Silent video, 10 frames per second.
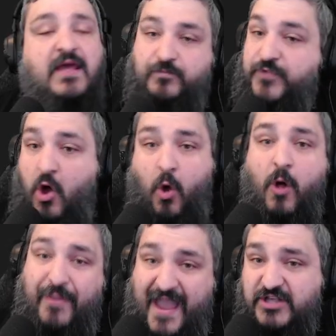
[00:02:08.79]
The whole
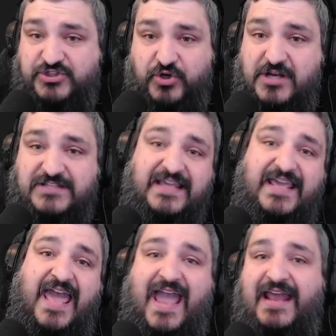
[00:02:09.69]
banister is
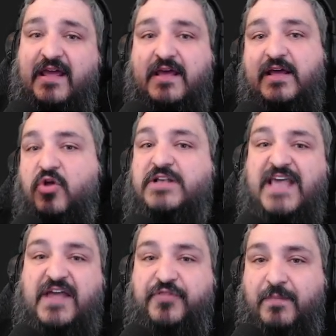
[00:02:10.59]
decayed. Looks
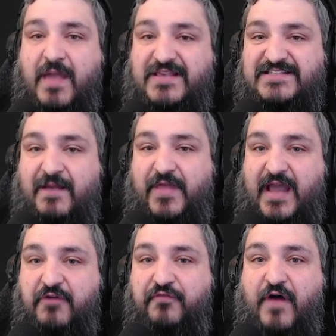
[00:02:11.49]
like there may be something
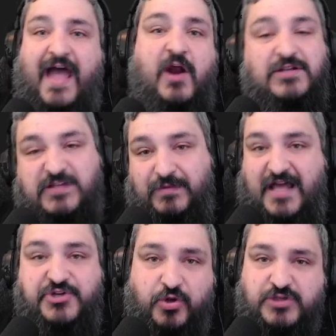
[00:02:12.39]
on fire with some
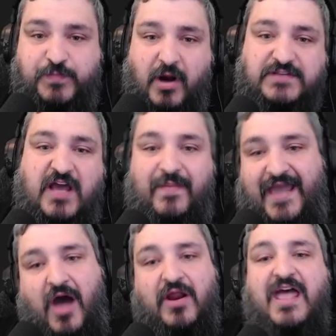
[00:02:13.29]
electrical sparks coming
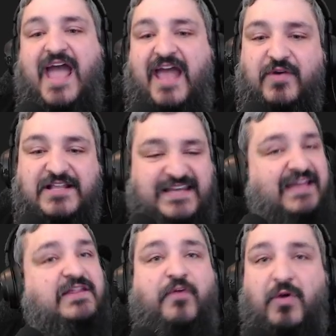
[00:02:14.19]
out, and you can see on
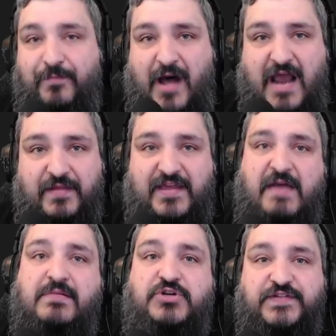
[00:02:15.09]
the very bottom of the
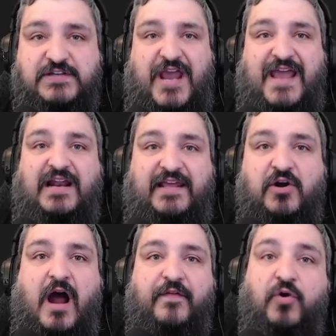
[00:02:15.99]
image is a chandelier
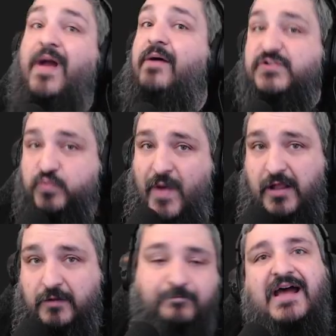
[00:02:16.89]
on the ground as
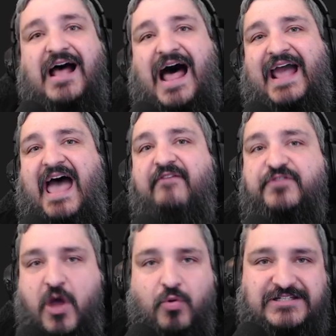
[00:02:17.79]
well. I have
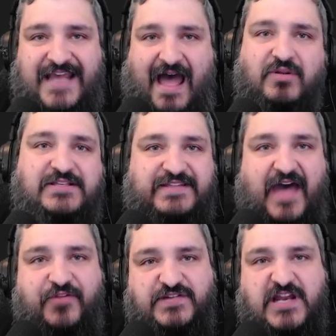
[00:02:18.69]
no doubts that
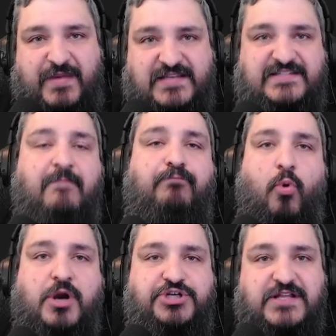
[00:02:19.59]
there's going to be some
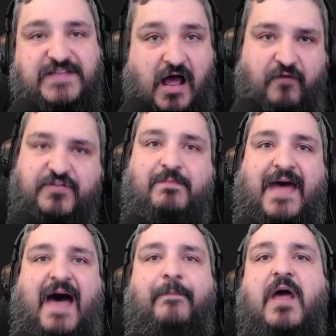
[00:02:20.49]
portions of the
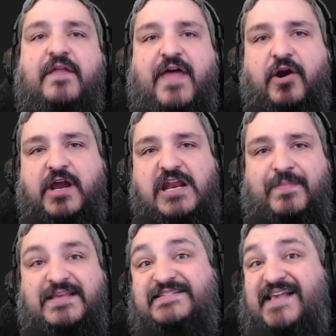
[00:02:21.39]
map that are going to
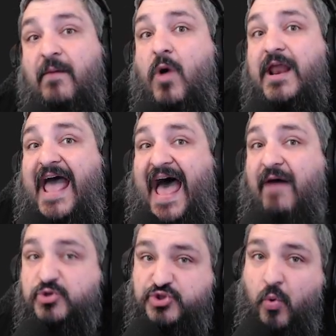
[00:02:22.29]
be somewhat
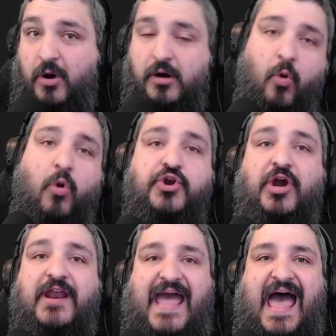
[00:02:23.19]
outdoor, or you're
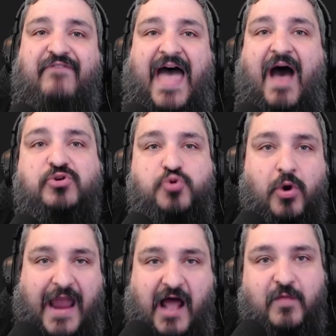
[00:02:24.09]
going to have outdoor
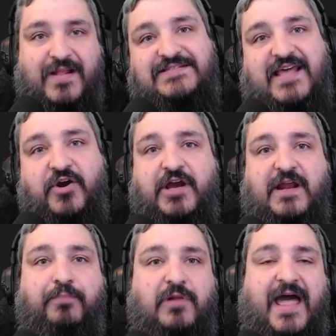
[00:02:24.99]
elements that are going to
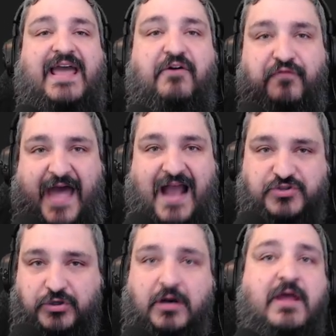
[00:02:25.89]
play a
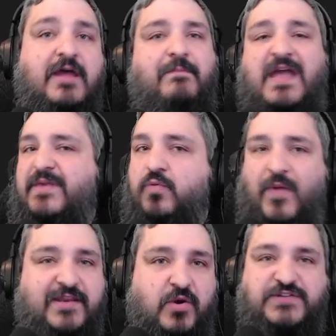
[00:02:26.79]
factor. Maybe
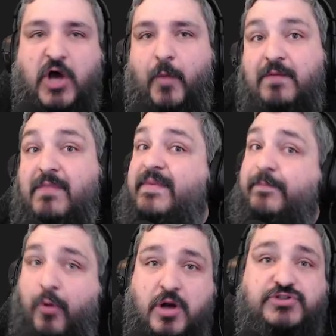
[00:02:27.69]
windows open, maybe
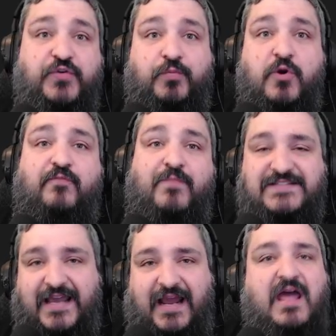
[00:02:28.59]
parts of the roof
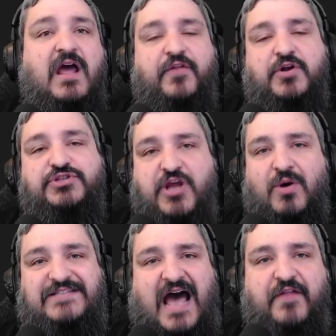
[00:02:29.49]
missing. There's no
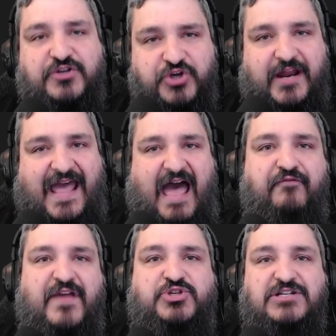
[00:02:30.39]
doubt that you're going to have
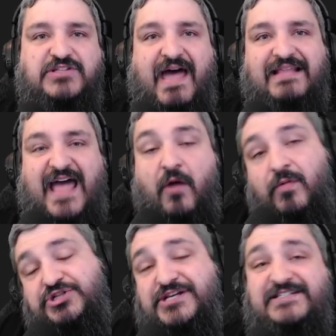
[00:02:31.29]
features like that,
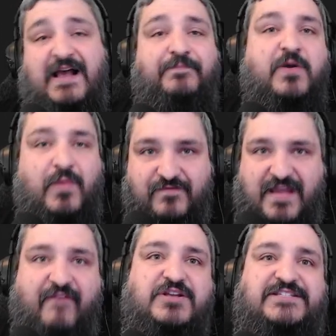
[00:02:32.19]
which is something we've
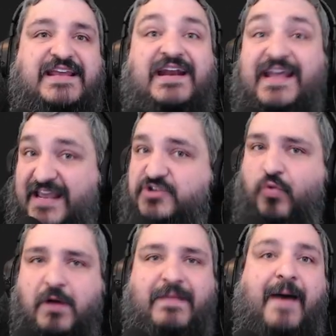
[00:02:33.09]
never seen in an
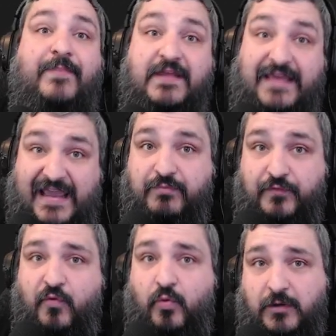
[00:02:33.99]
indoor map in the game
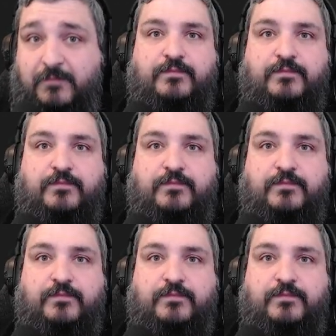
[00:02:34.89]
before.